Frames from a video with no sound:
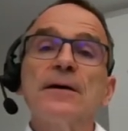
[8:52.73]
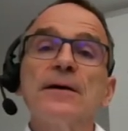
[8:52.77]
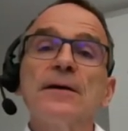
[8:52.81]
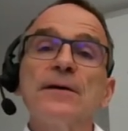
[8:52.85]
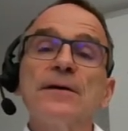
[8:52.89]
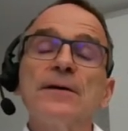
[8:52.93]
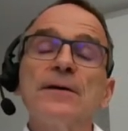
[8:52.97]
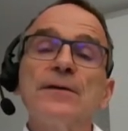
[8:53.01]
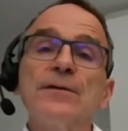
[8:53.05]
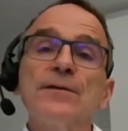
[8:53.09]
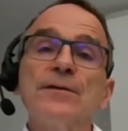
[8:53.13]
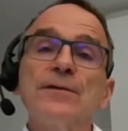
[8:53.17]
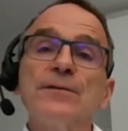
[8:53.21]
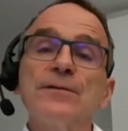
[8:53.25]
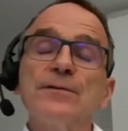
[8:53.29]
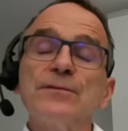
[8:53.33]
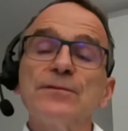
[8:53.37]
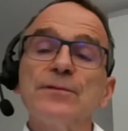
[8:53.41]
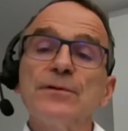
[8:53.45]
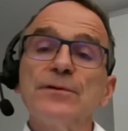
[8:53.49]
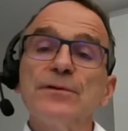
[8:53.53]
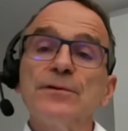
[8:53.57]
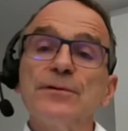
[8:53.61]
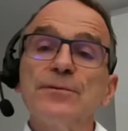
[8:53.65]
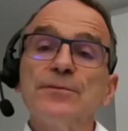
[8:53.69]
uh,
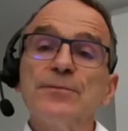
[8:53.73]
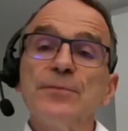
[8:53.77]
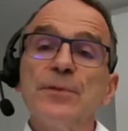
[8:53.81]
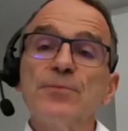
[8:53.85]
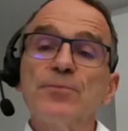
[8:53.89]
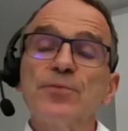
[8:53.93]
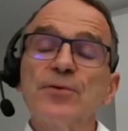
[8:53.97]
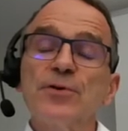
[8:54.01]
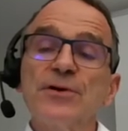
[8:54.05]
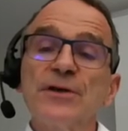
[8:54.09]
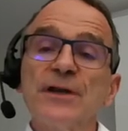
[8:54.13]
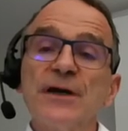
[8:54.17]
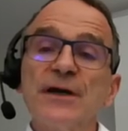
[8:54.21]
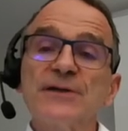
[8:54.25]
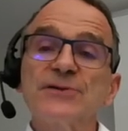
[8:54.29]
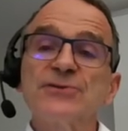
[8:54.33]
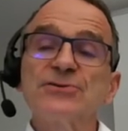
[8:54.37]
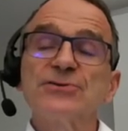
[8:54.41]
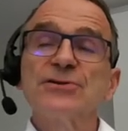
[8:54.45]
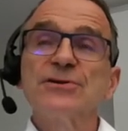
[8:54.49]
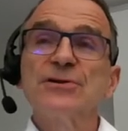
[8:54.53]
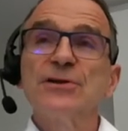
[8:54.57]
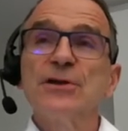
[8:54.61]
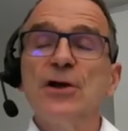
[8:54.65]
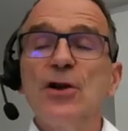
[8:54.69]

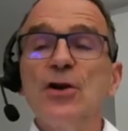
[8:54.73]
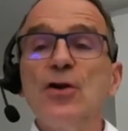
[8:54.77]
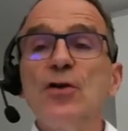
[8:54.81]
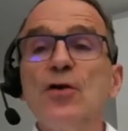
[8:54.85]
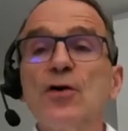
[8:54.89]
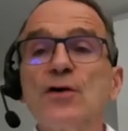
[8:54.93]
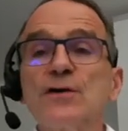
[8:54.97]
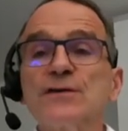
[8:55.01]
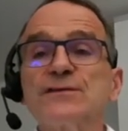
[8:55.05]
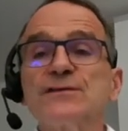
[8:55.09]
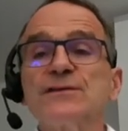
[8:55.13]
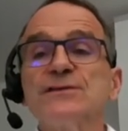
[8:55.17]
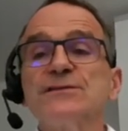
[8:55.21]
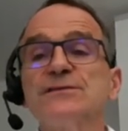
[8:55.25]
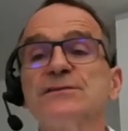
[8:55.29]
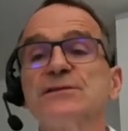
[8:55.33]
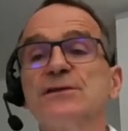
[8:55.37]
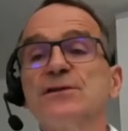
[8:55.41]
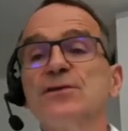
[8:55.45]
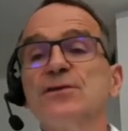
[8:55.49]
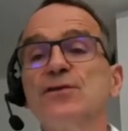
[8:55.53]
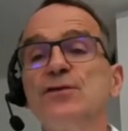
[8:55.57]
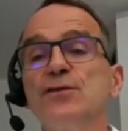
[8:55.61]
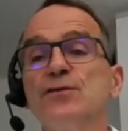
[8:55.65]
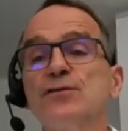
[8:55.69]
production losses
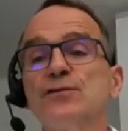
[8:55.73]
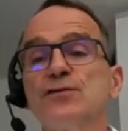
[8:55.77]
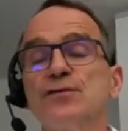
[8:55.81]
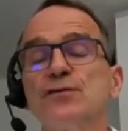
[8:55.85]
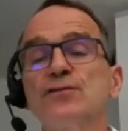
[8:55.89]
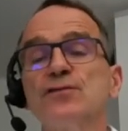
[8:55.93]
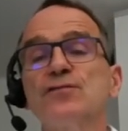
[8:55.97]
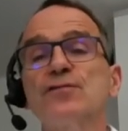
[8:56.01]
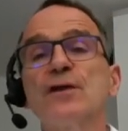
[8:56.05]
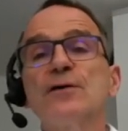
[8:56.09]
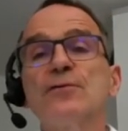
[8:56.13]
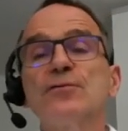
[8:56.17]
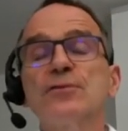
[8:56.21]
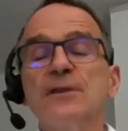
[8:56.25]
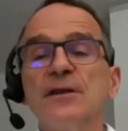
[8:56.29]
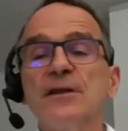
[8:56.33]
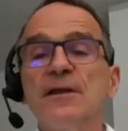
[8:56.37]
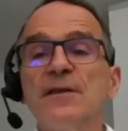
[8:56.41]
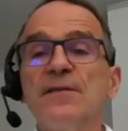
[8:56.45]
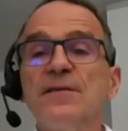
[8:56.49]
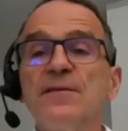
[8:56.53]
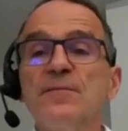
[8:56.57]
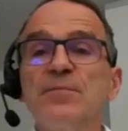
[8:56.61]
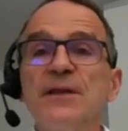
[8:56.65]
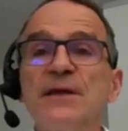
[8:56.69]
due to drought
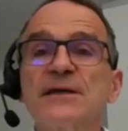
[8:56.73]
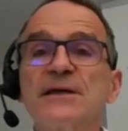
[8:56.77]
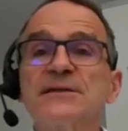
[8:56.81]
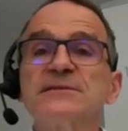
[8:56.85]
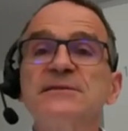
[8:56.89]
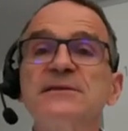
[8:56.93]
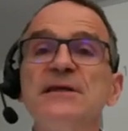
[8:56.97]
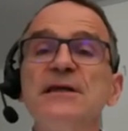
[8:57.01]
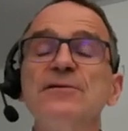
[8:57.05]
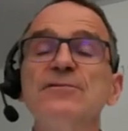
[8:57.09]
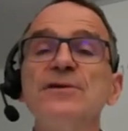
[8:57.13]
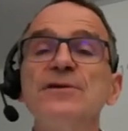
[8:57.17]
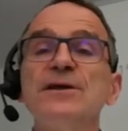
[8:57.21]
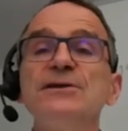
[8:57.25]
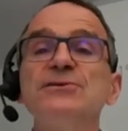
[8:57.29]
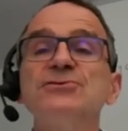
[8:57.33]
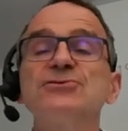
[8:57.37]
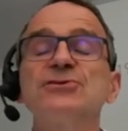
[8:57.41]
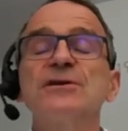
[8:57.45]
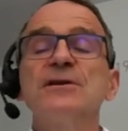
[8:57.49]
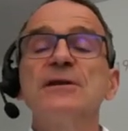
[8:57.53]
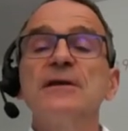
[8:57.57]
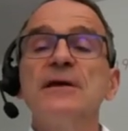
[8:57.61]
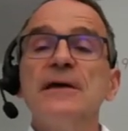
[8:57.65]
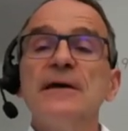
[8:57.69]
in the Black Sea
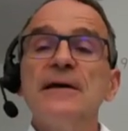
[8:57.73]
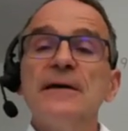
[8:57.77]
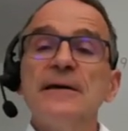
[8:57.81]
region,